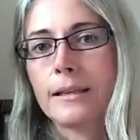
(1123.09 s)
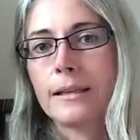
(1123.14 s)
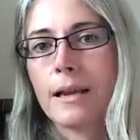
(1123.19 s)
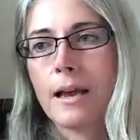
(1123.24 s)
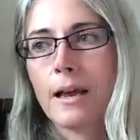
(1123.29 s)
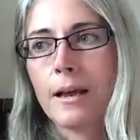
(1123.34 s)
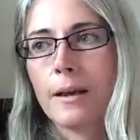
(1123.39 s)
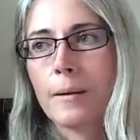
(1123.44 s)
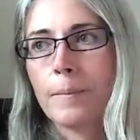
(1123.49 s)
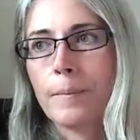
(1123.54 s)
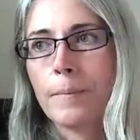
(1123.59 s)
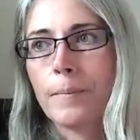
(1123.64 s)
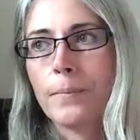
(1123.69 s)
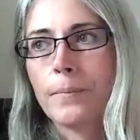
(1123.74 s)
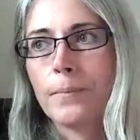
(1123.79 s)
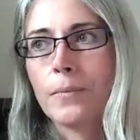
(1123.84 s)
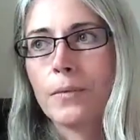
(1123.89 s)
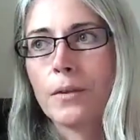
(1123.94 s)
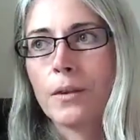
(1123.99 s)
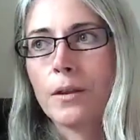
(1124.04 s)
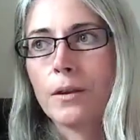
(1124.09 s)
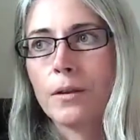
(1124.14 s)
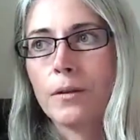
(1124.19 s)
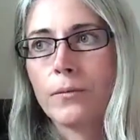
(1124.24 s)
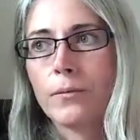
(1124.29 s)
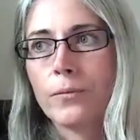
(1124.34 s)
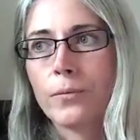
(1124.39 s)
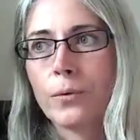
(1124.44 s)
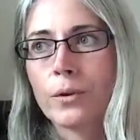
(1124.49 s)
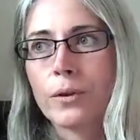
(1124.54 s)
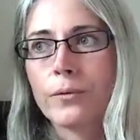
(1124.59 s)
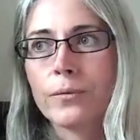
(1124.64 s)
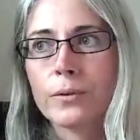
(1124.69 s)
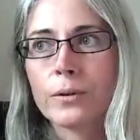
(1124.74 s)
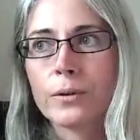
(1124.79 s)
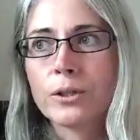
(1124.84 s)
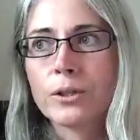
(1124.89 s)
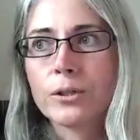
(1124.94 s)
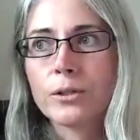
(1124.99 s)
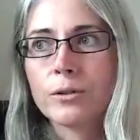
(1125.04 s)
for the
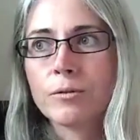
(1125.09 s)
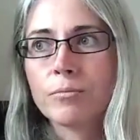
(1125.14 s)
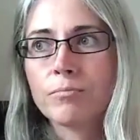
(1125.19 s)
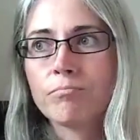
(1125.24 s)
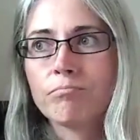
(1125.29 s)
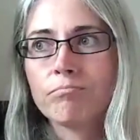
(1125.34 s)
first,